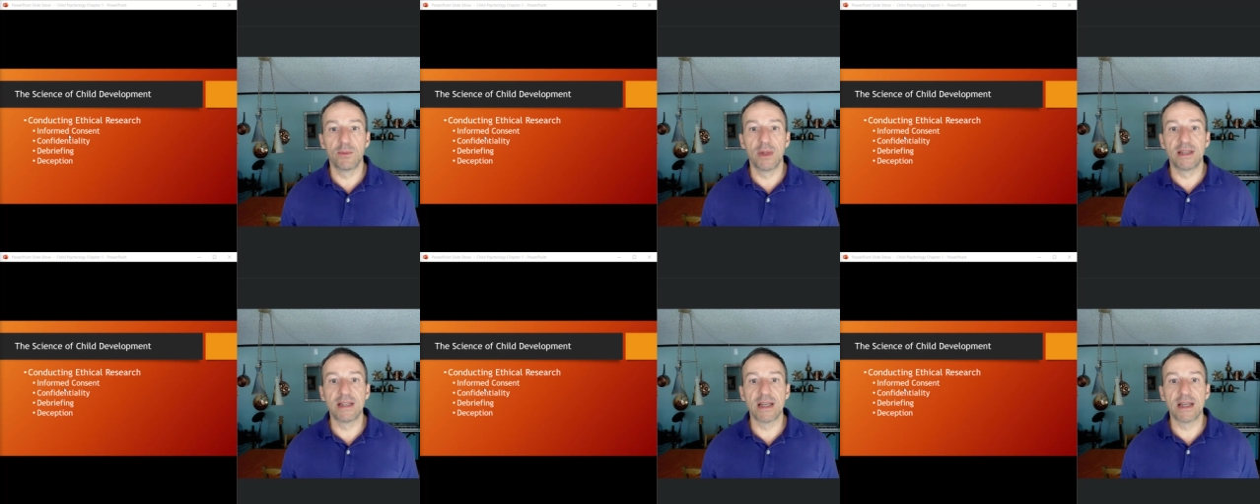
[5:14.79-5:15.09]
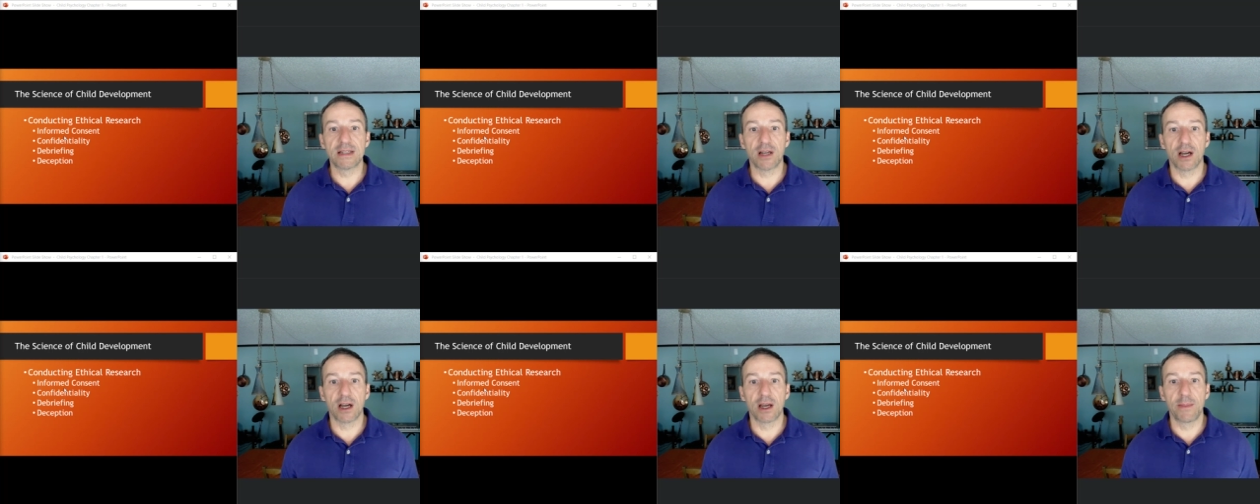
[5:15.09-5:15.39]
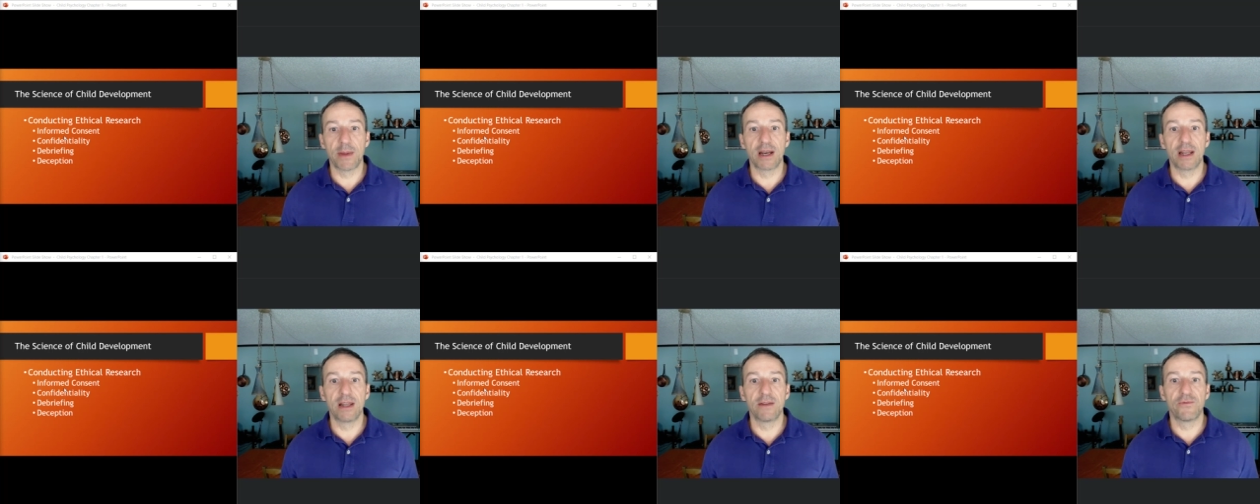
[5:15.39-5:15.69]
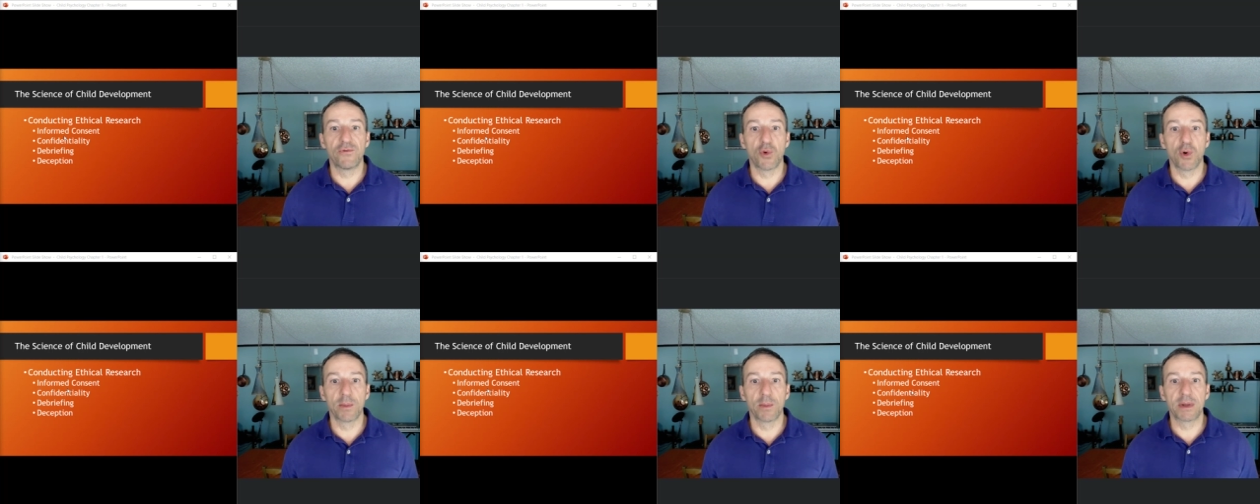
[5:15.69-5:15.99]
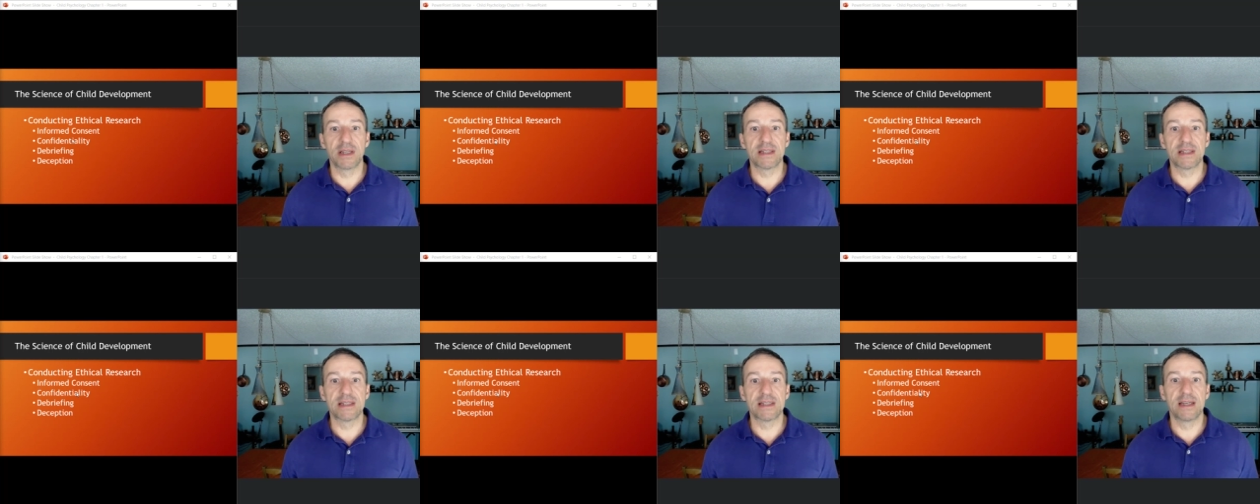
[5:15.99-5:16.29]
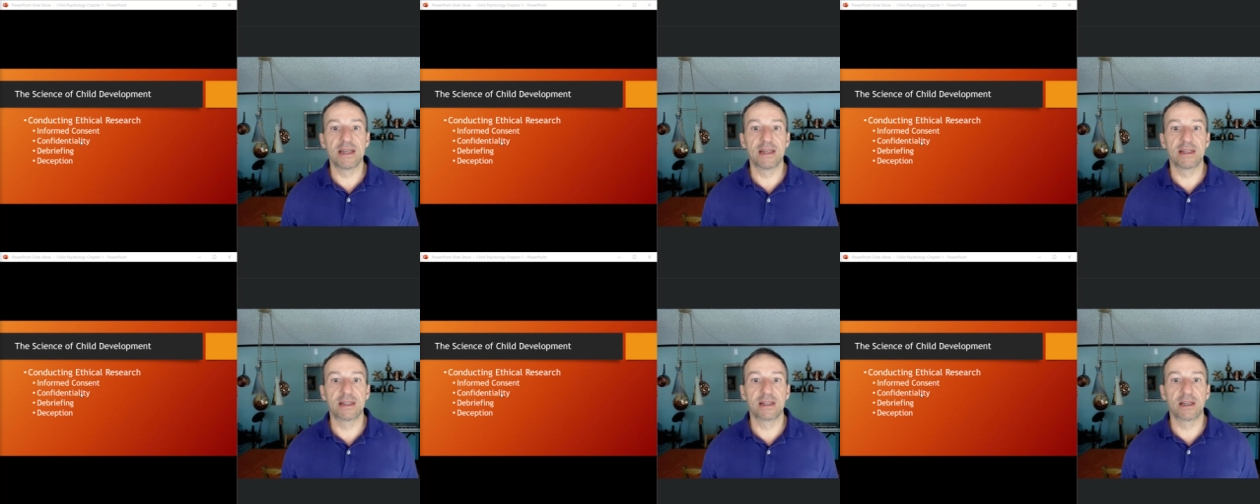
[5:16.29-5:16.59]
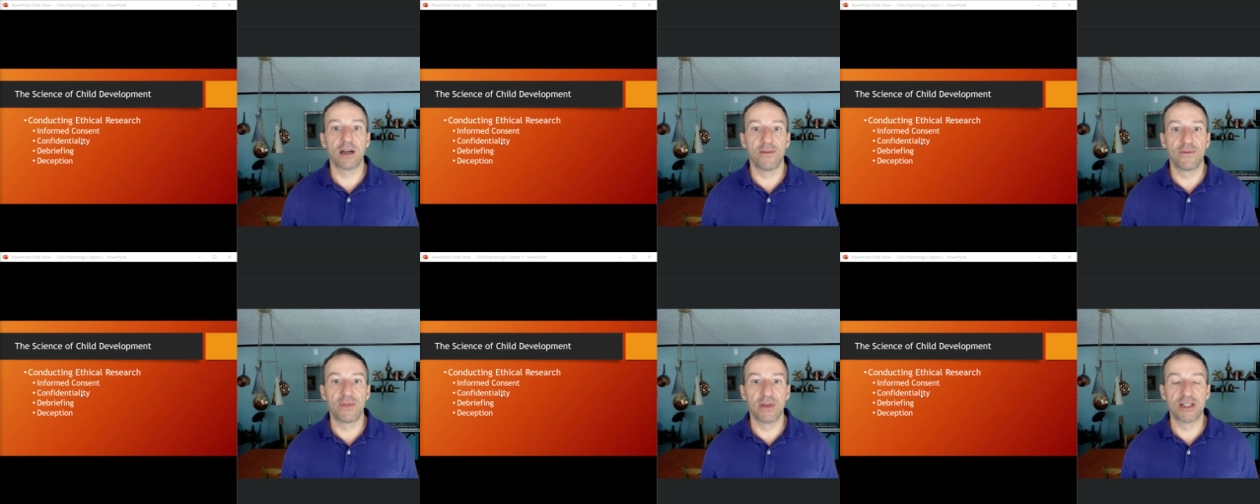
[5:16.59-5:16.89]
It does talk about informed consent,
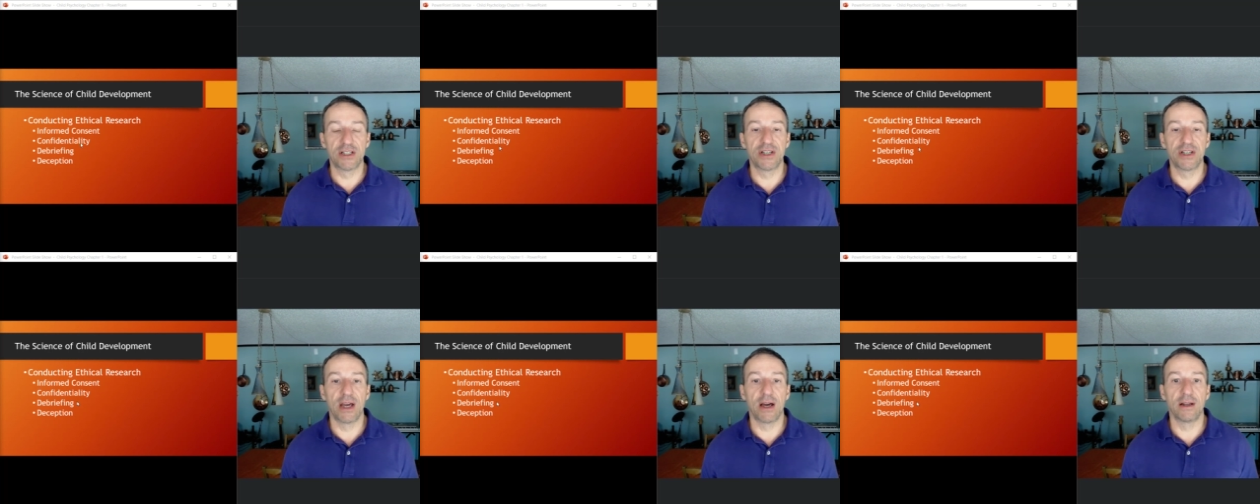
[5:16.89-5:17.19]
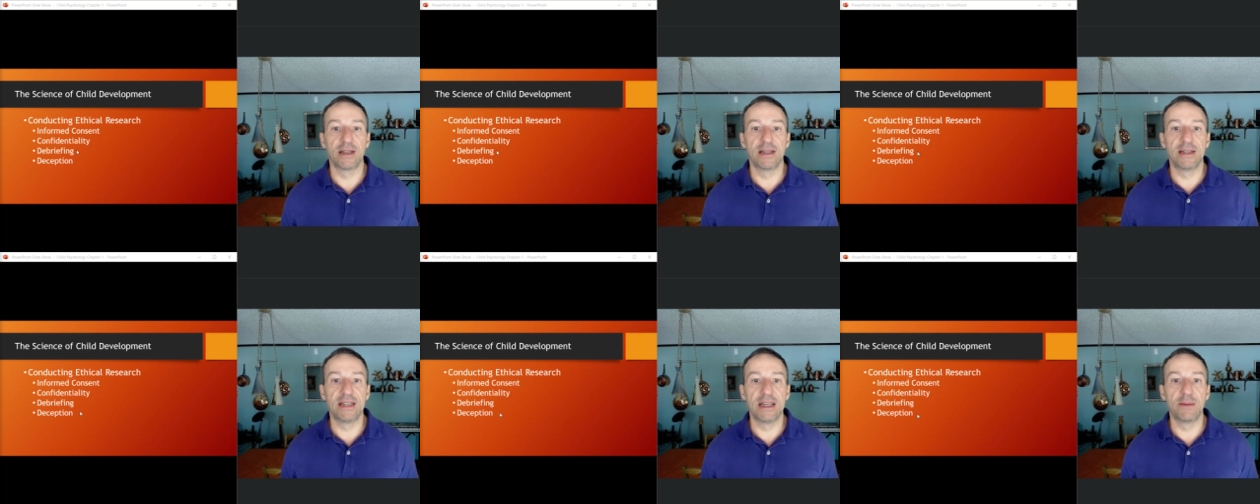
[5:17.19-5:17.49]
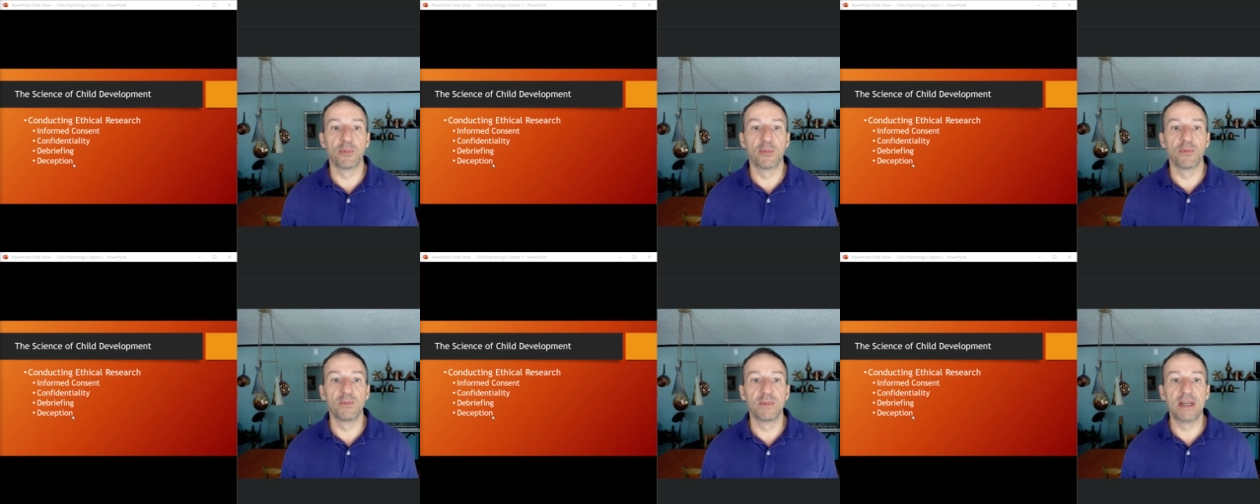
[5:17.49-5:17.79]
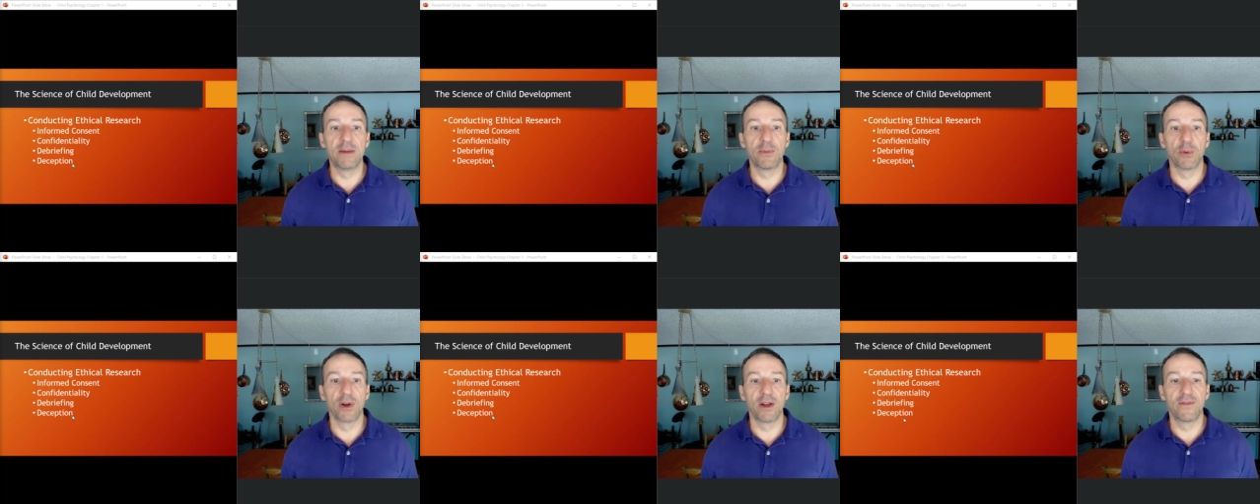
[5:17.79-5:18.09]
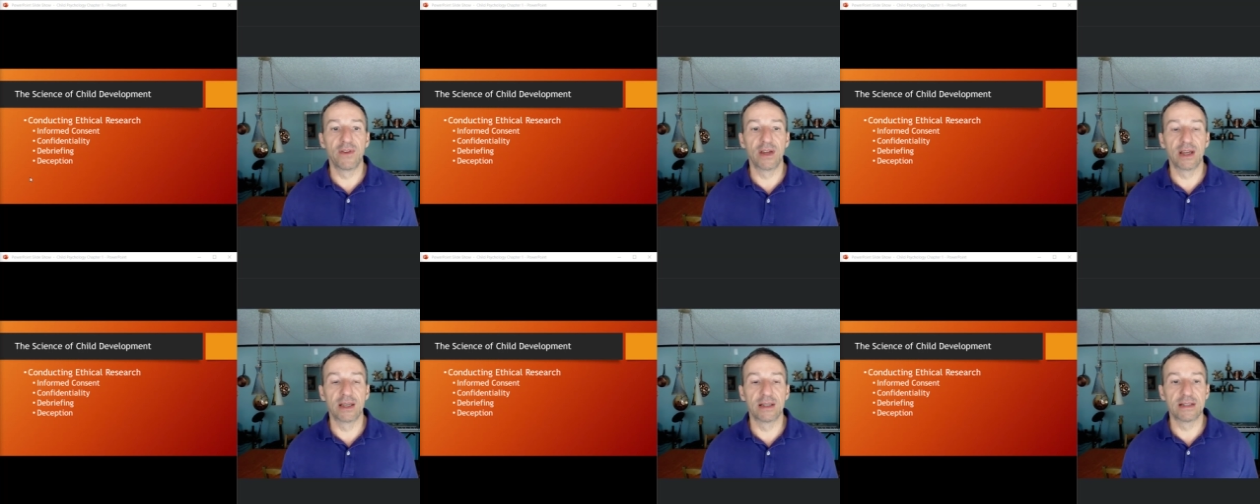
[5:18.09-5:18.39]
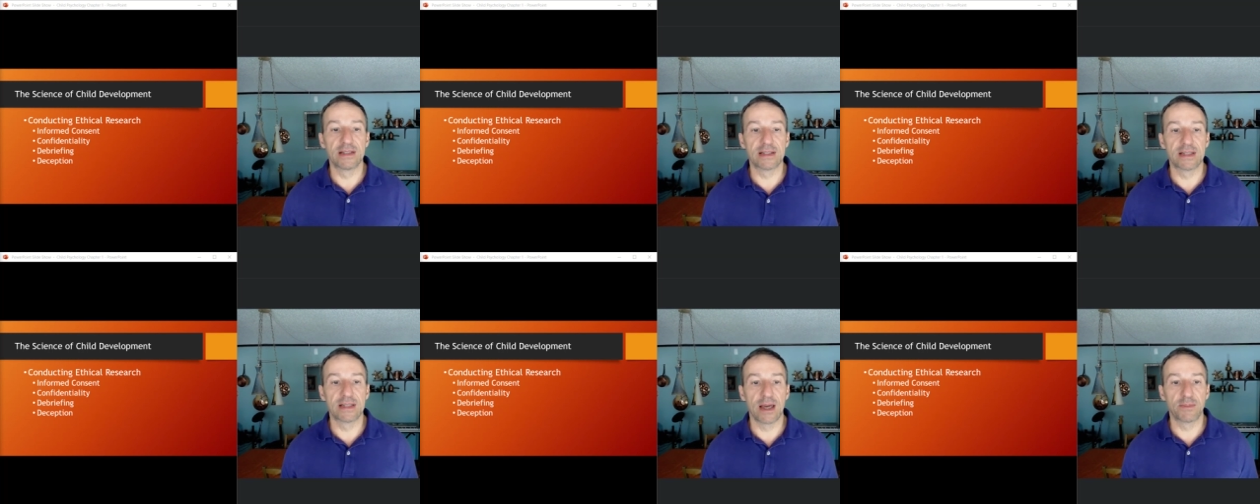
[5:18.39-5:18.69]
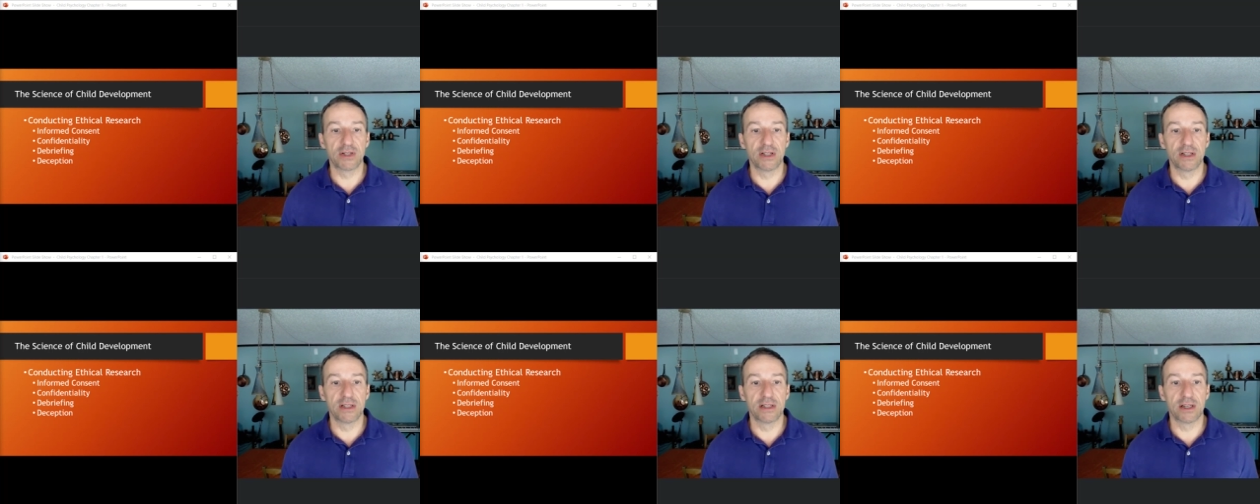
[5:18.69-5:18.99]
confidentiality, debriefing, and deception.